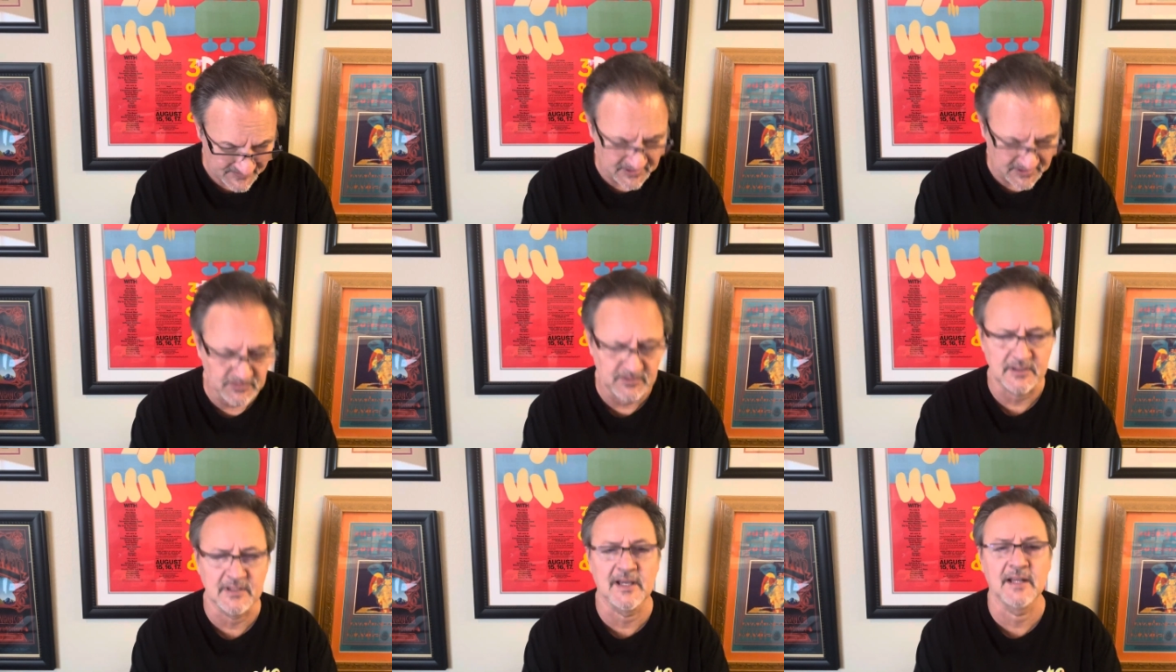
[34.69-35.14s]

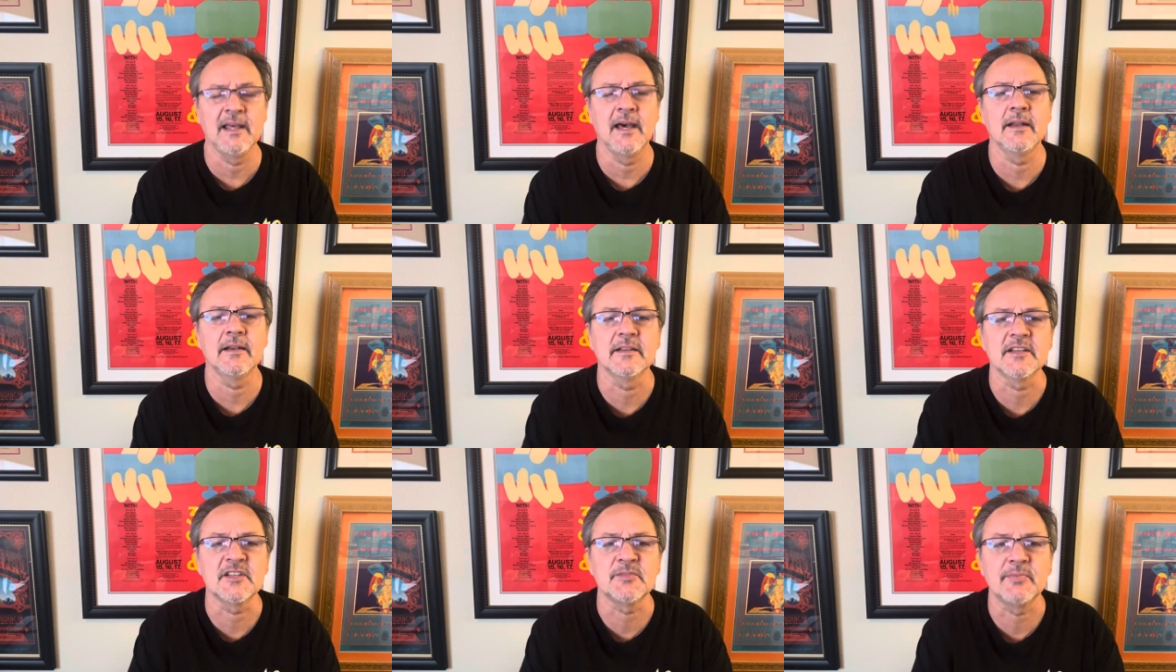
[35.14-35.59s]
oh God, how
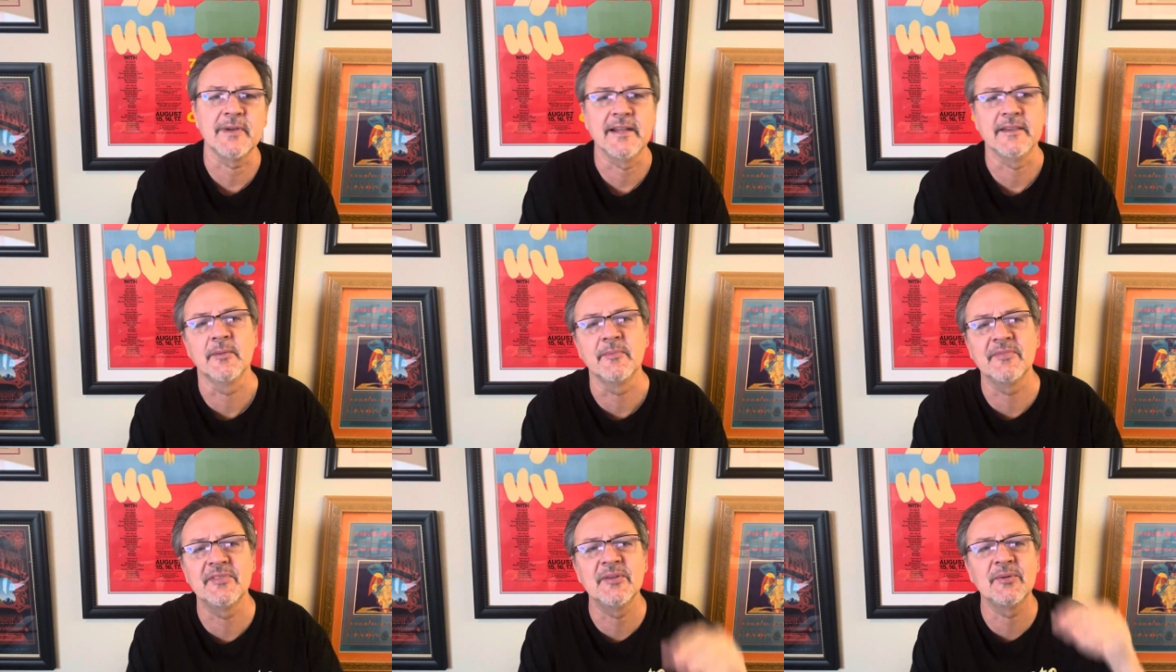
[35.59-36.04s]
to explain
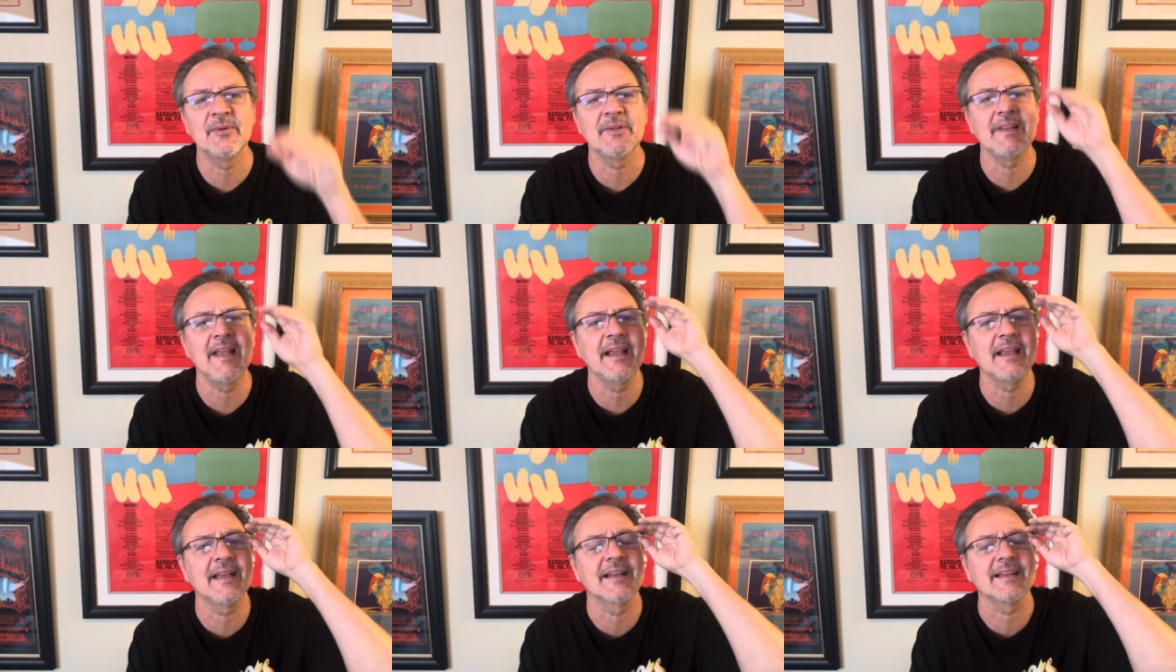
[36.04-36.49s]
them? They were
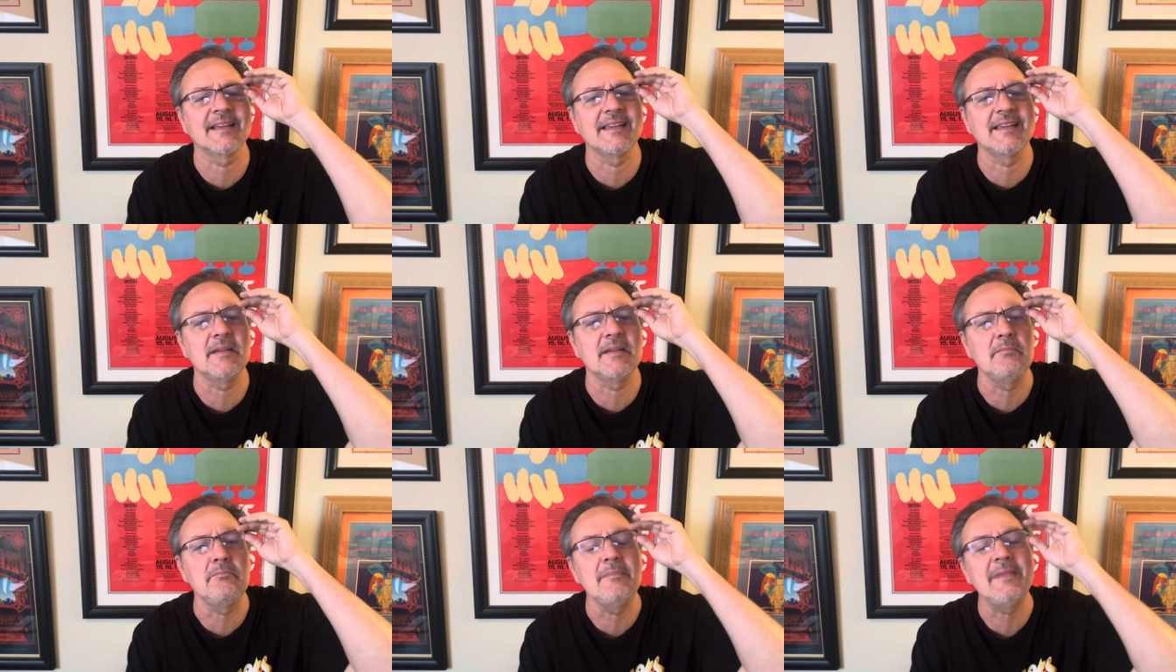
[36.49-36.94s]
like a
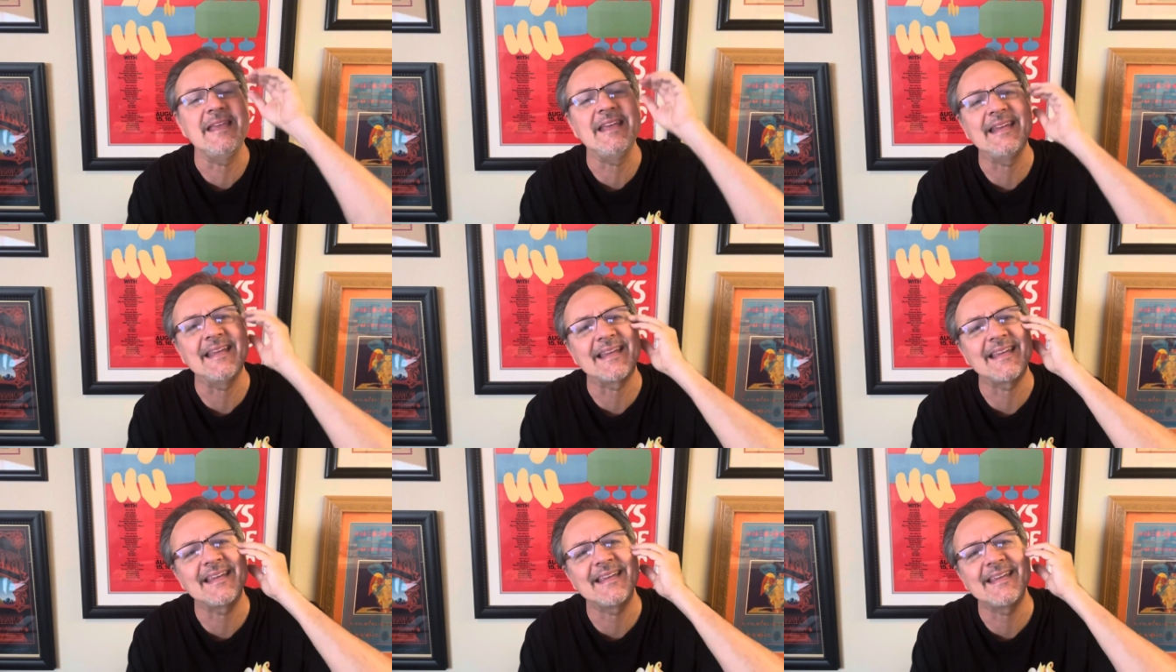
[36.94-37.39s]

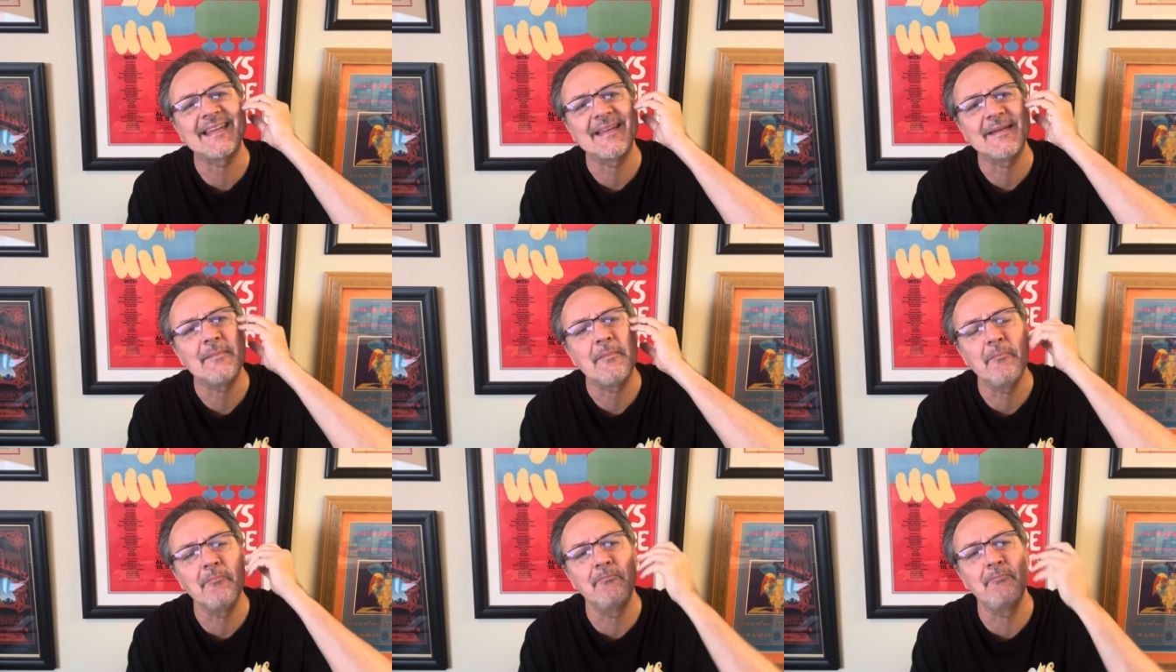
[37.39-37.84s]
comedic
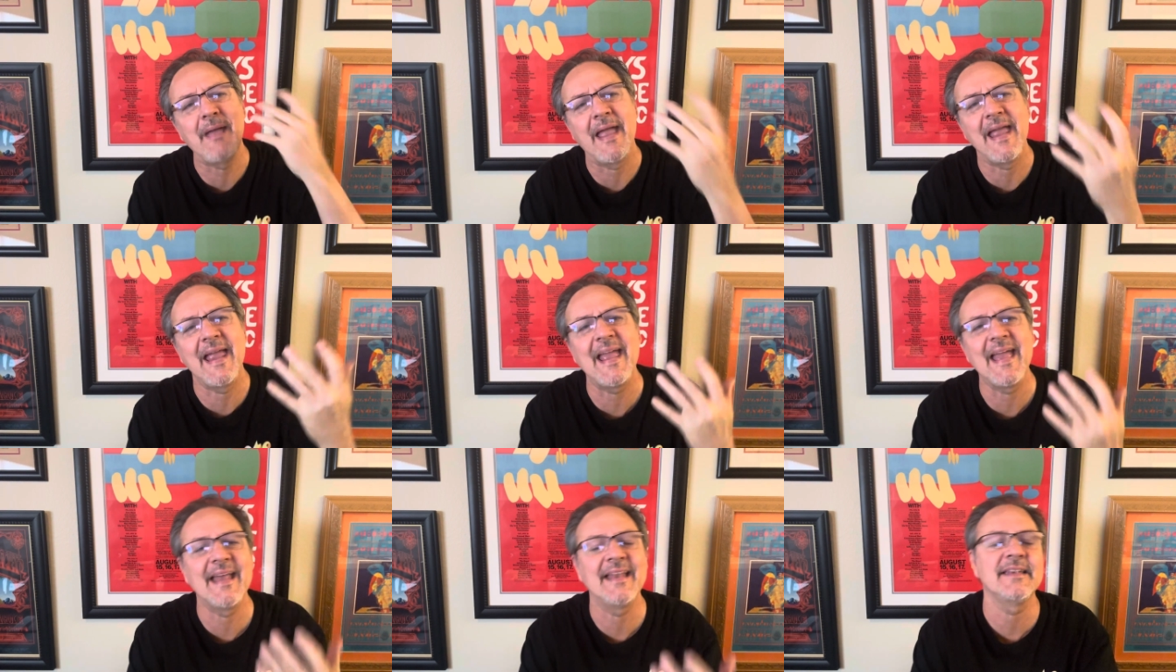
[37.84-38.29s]

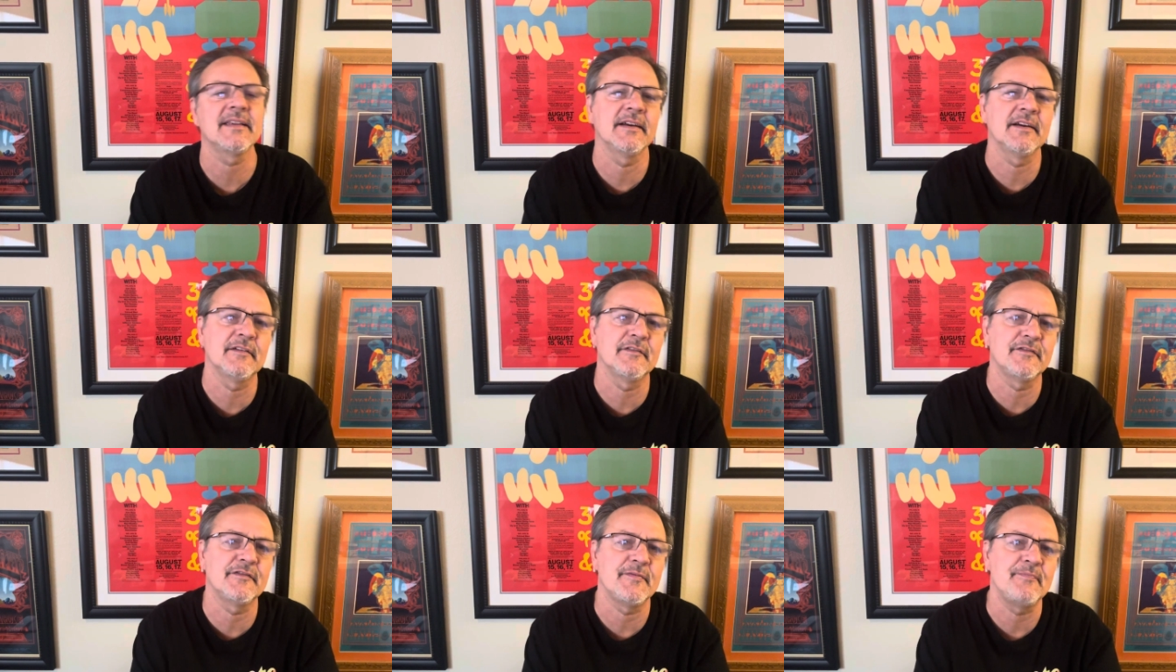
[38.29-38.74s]
band
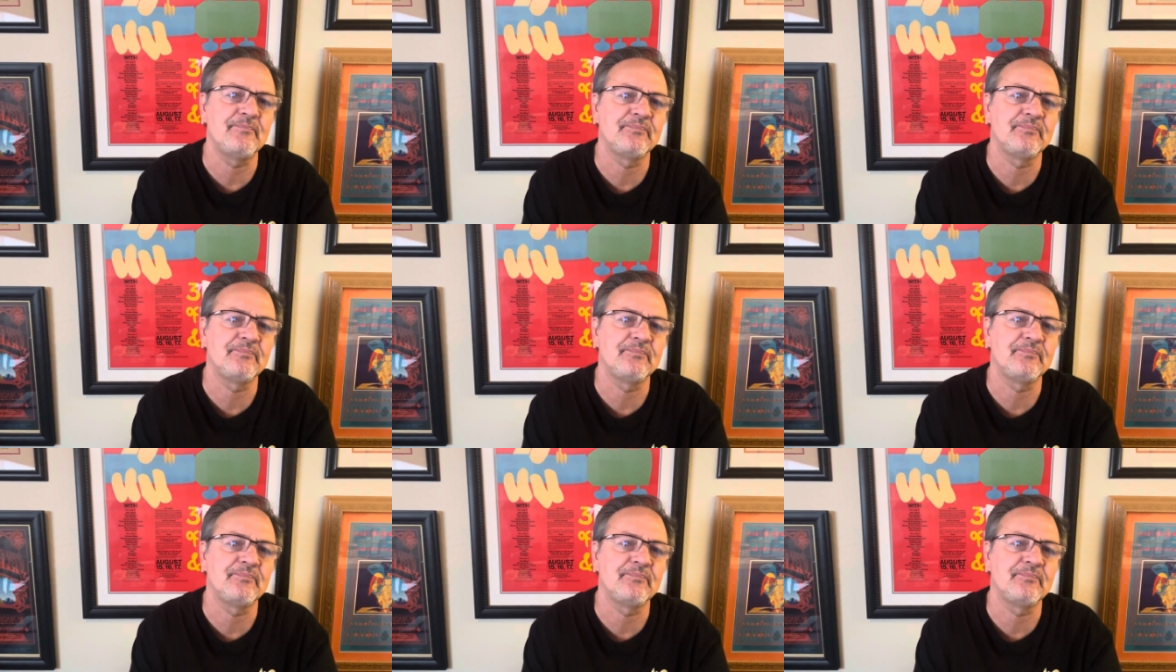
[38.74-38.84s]
of